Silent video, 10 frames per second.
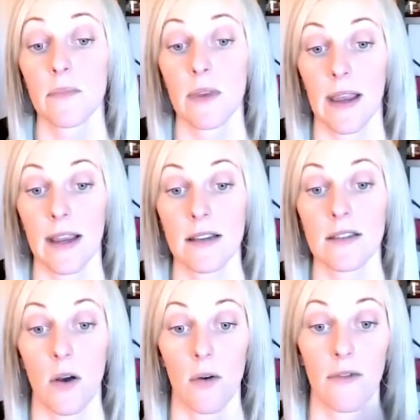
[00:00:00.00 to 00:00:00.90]
Okay,
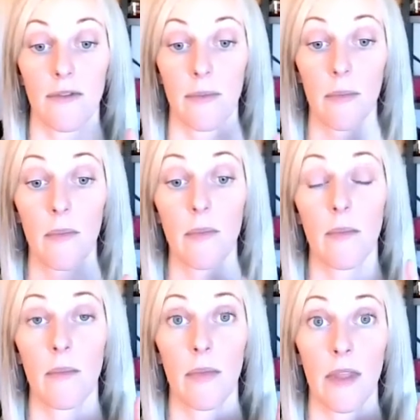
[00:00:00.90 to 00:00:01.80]
so
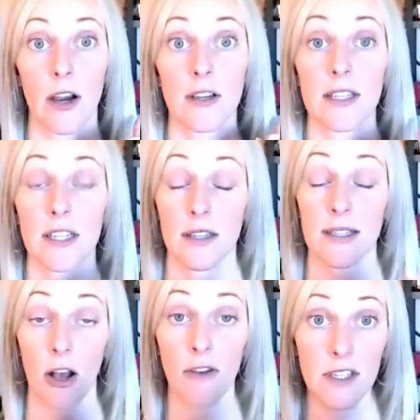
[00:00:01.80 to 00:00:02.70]
their
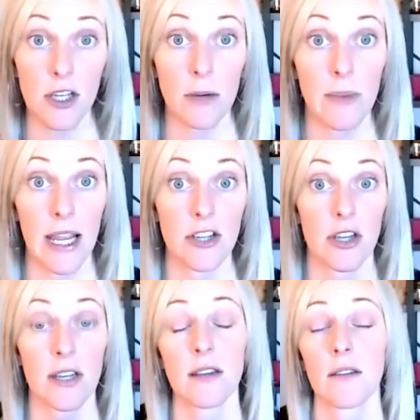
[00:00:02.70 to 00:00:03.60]

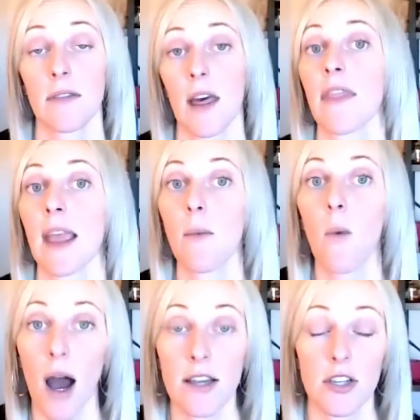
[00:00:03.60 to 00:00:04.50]
self-determination that they
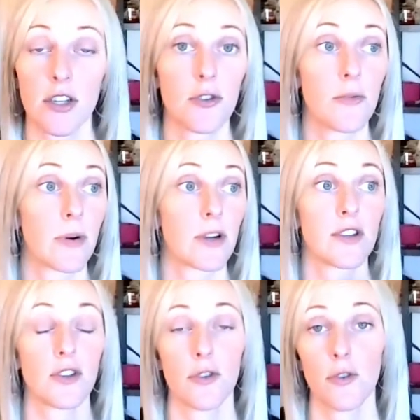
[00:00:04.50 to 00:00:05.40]
want to
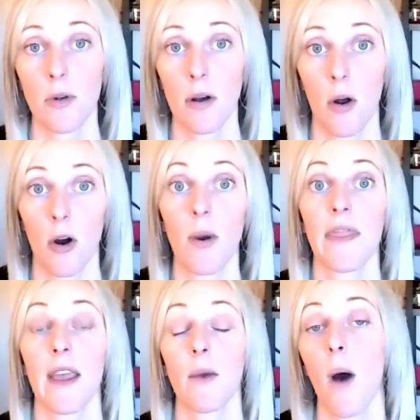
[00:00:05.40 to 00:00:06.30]
pursue or what
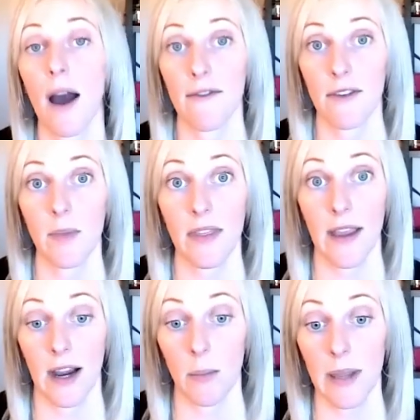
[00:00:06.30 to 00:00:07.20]
they want from the
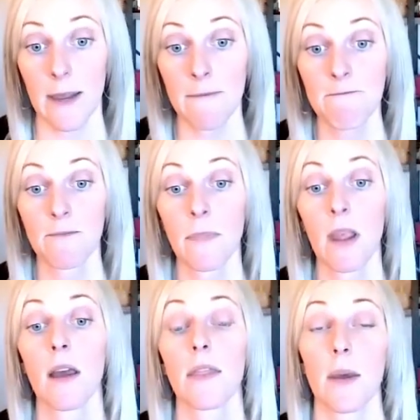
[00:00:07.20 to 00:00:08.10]
therapy,
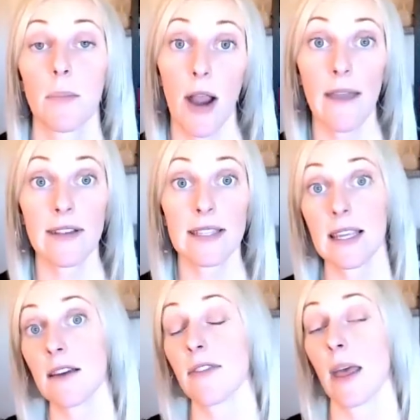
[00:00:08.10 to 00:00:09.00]
the
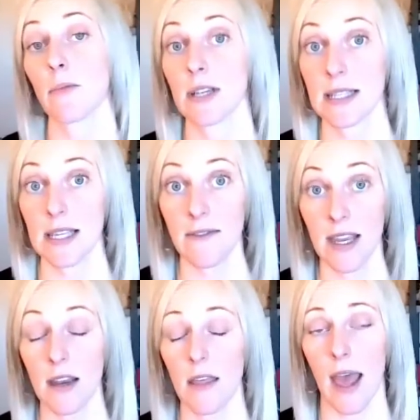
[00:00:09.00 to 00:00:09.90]
privacy of them
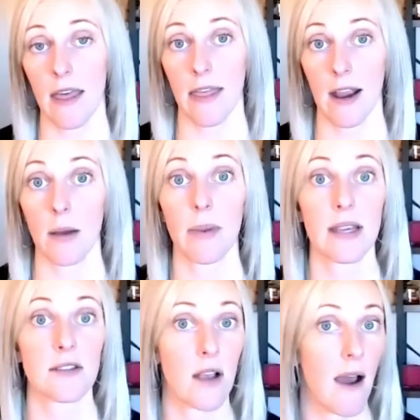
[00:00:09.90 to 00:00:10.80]
receiving that therapy,
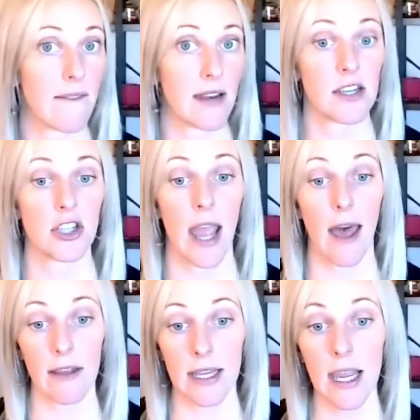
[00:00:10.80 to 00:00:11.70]
so
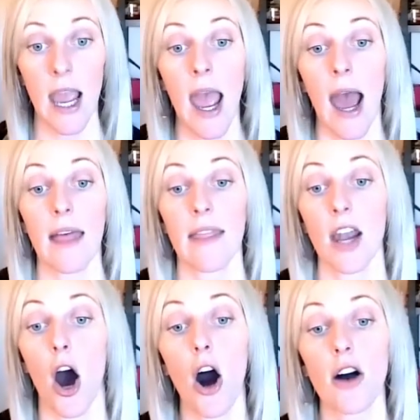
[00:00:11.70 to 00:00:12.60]
confidentiality, and then
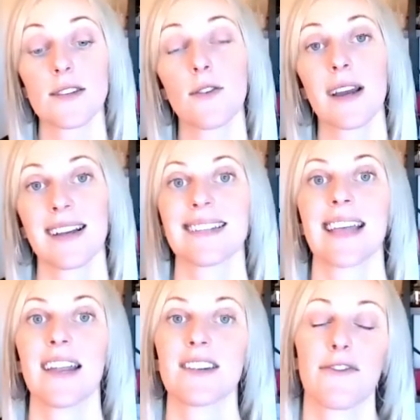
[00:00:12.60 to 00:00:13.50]
also
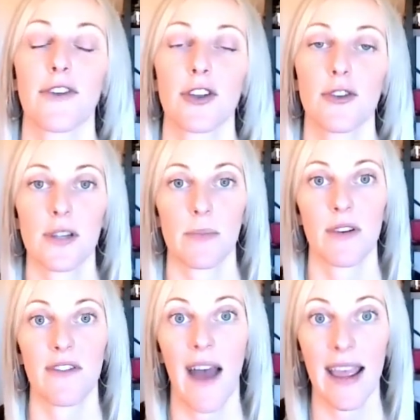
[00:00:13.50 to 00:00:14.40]
consent for you to
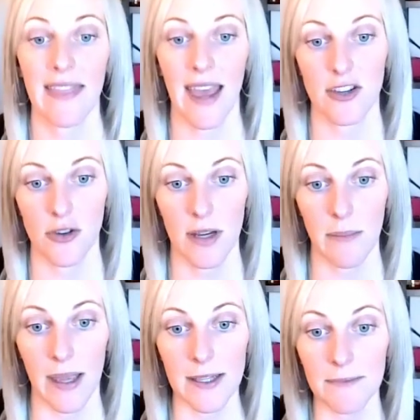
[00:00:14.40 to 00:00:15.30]
provide that
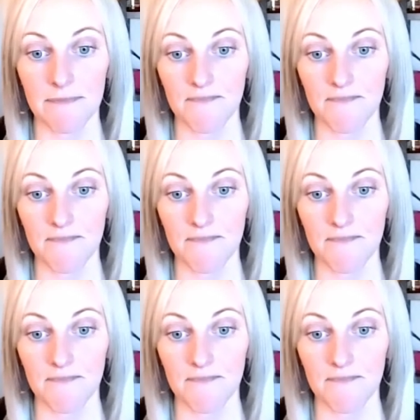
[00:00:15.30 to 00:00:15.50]
treatment.